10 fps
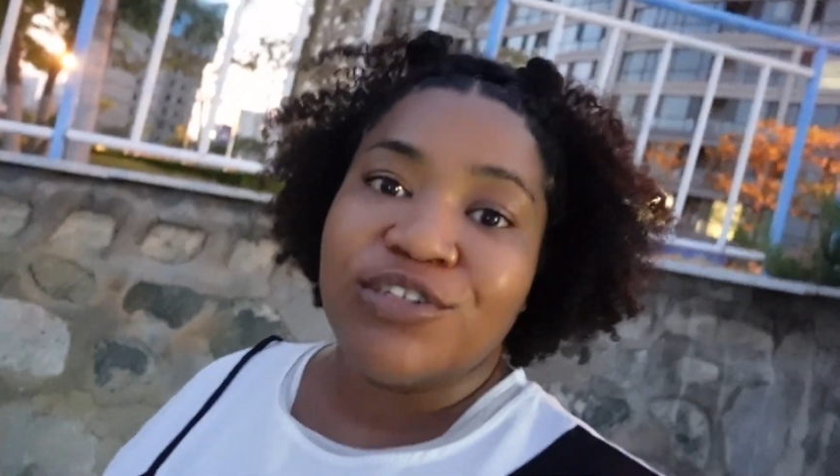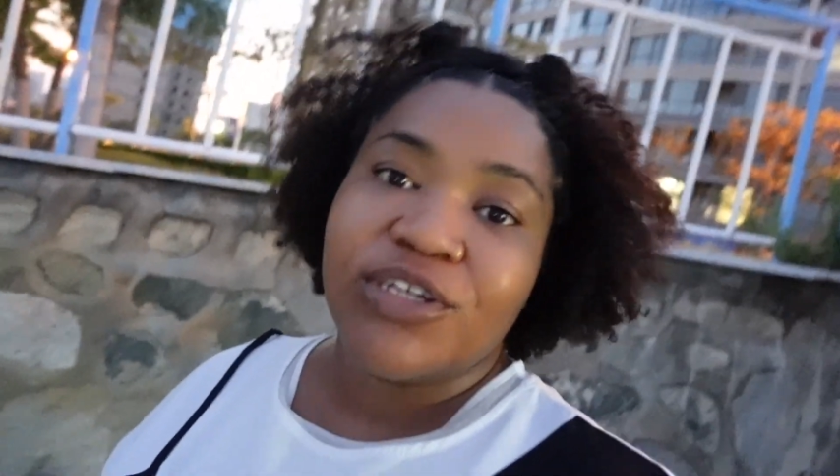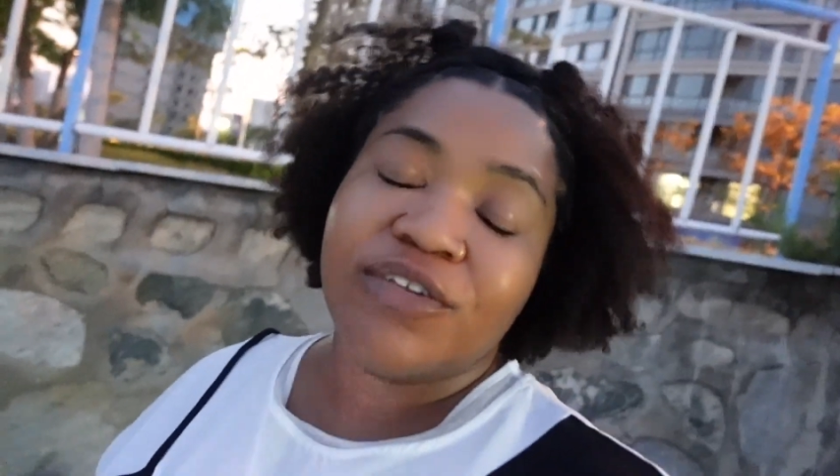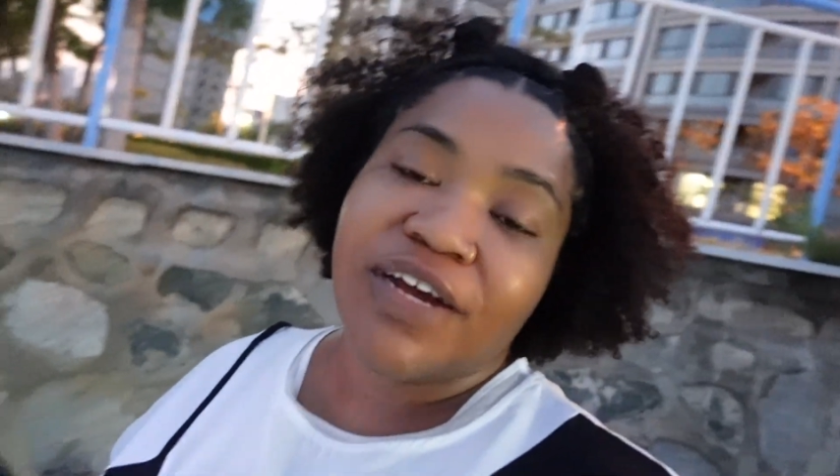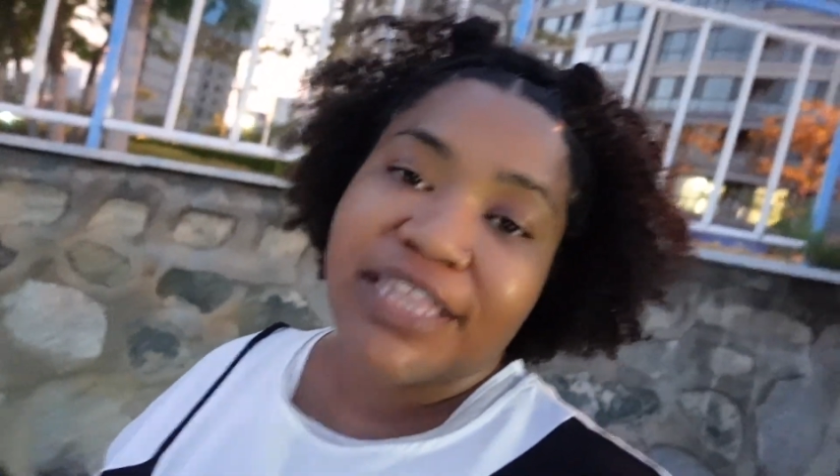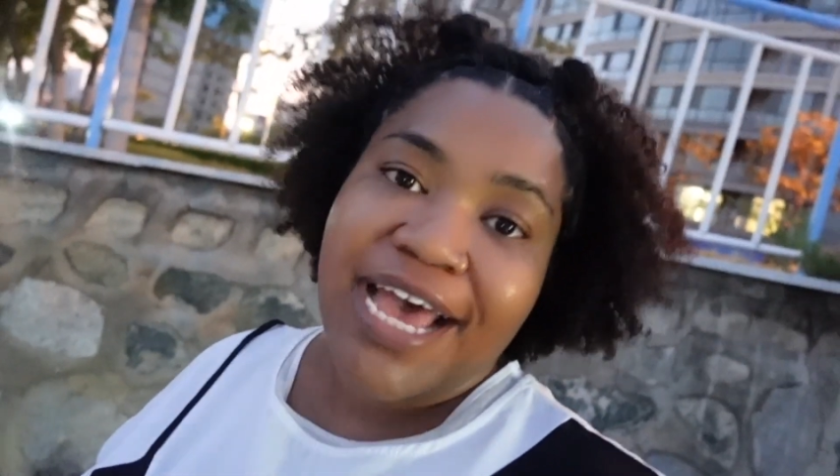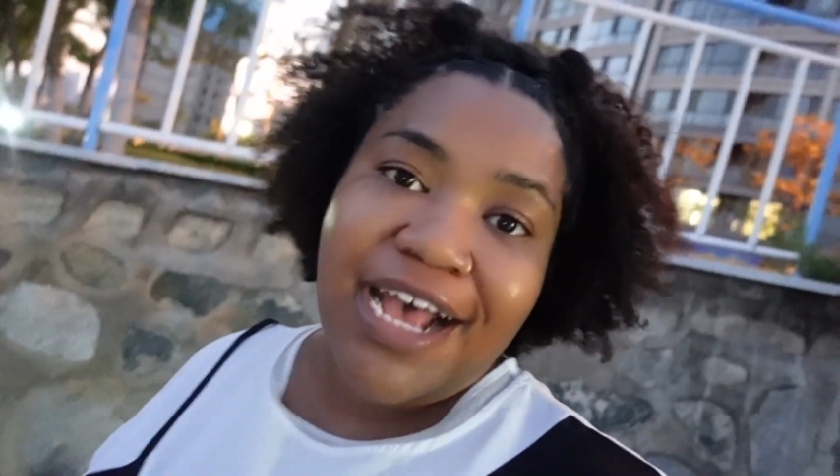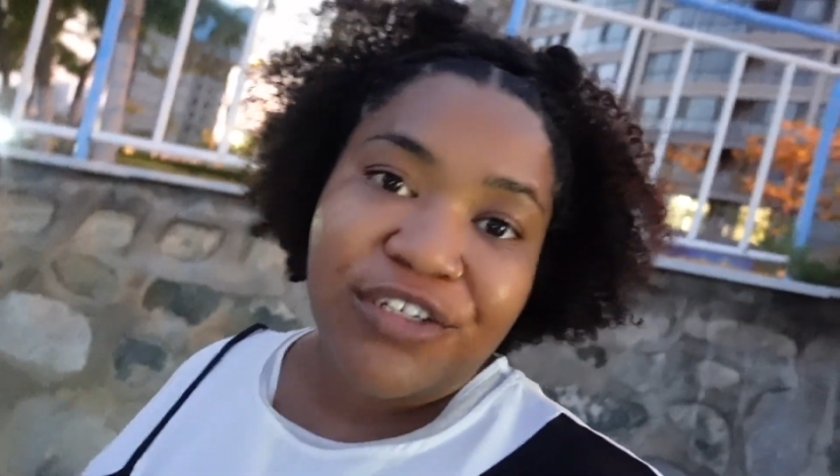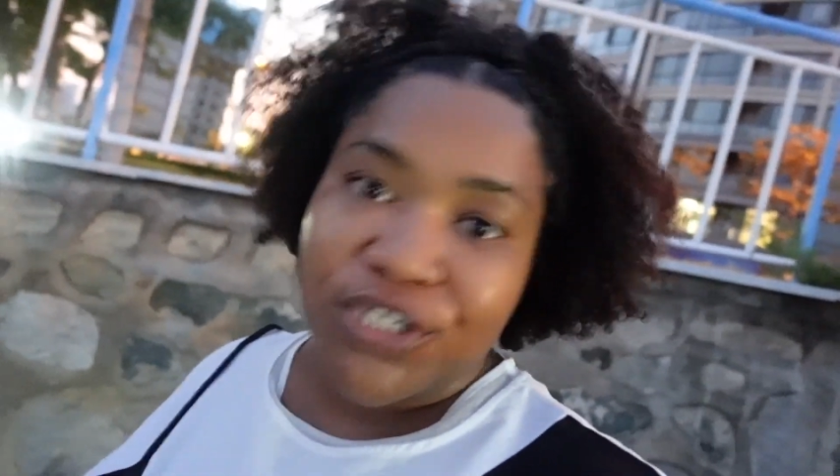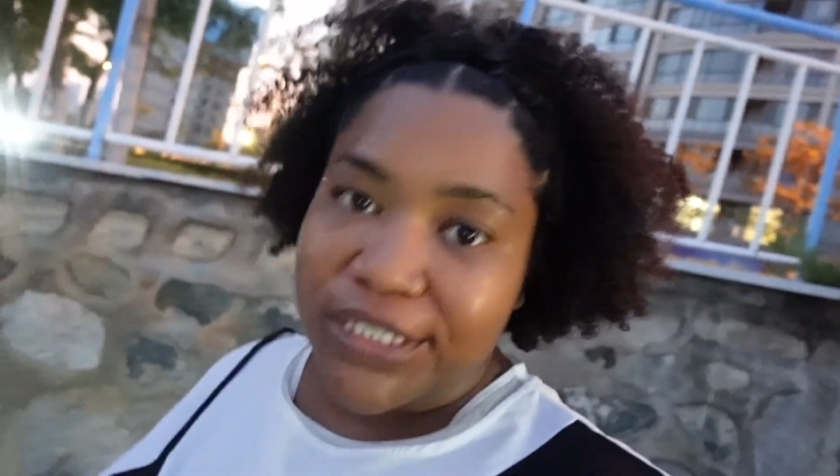you can find the
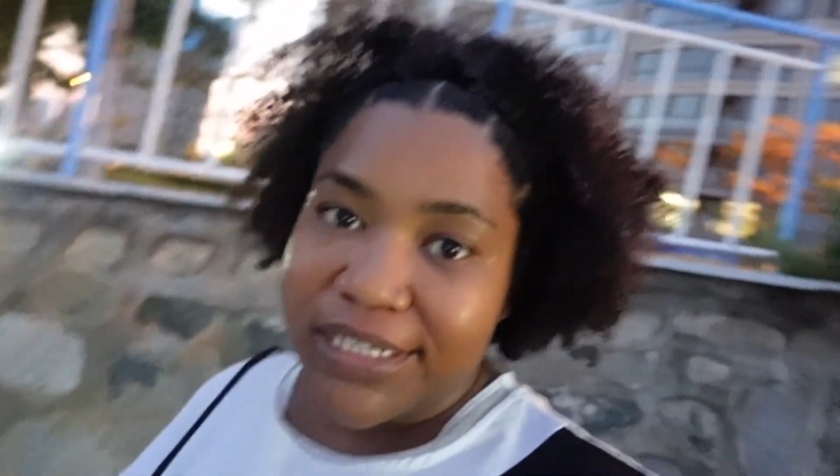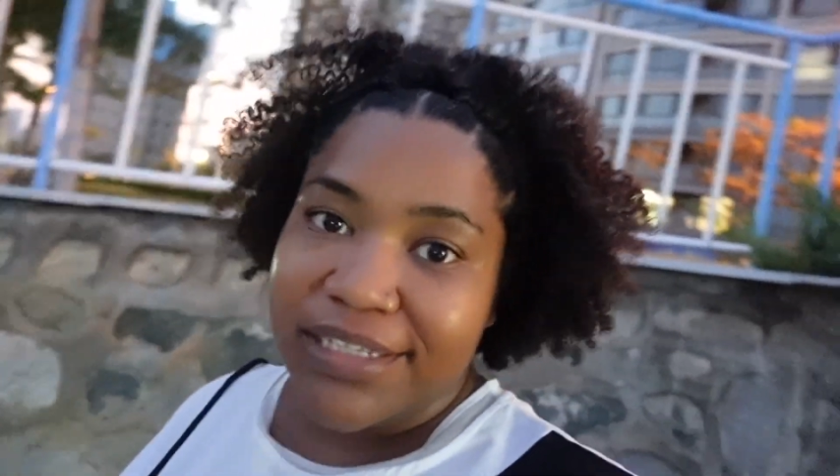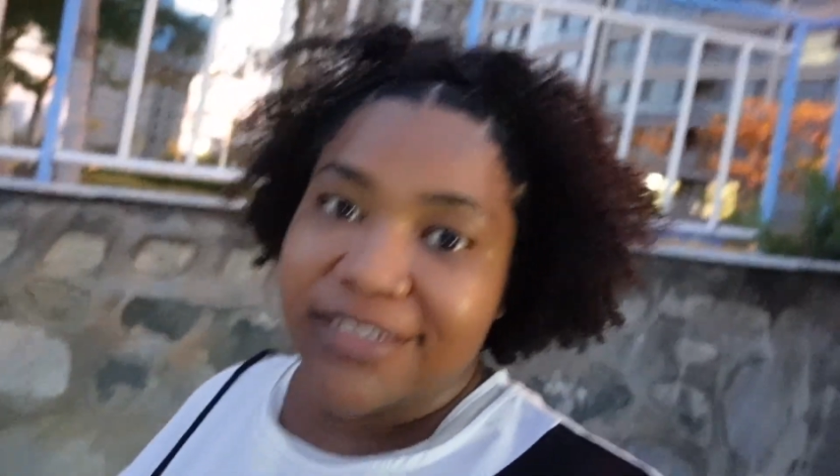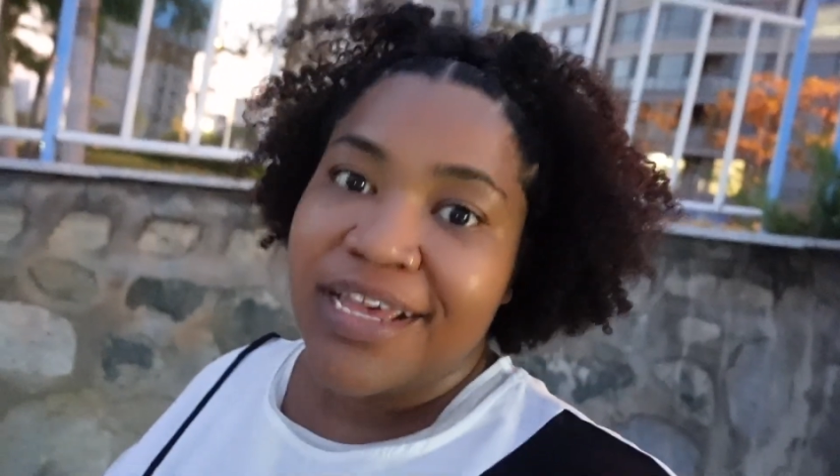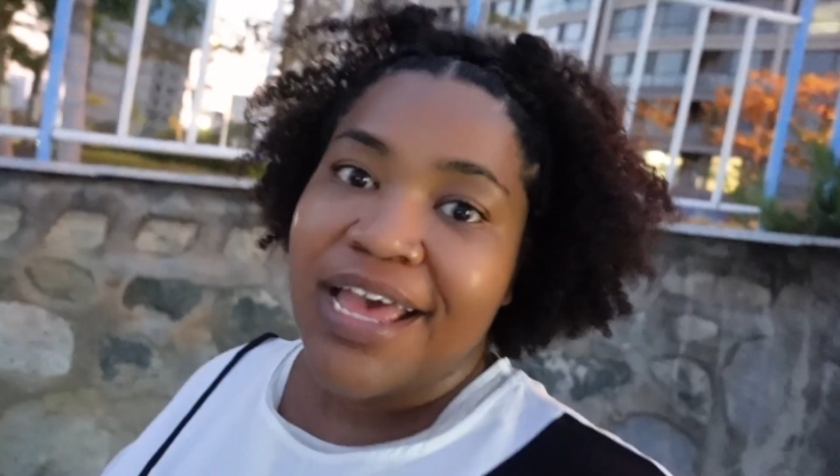addresses,